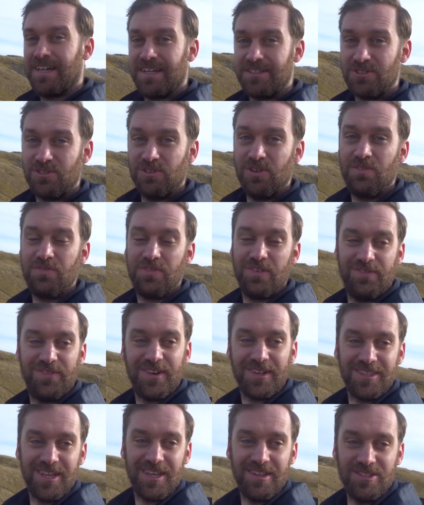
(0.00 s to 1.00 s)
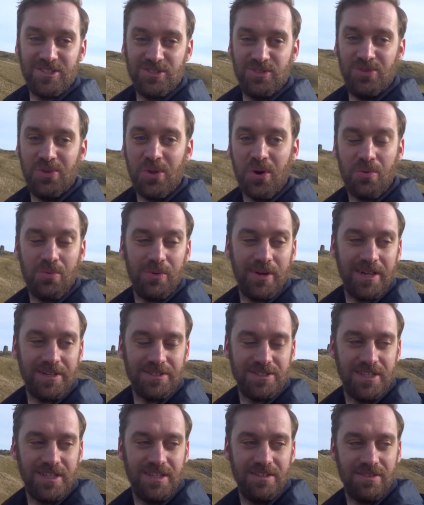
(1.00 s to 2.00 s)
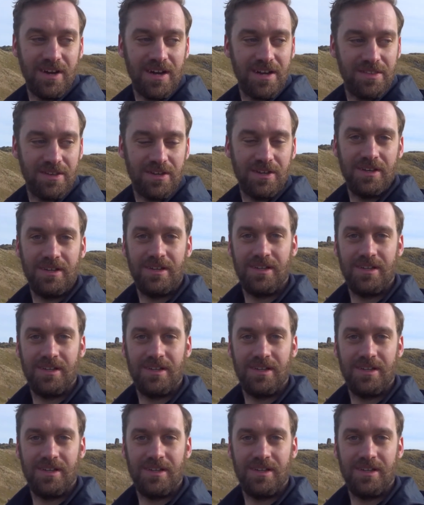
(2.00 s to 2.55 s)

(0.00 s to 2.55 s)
the fact that there's no one else here either.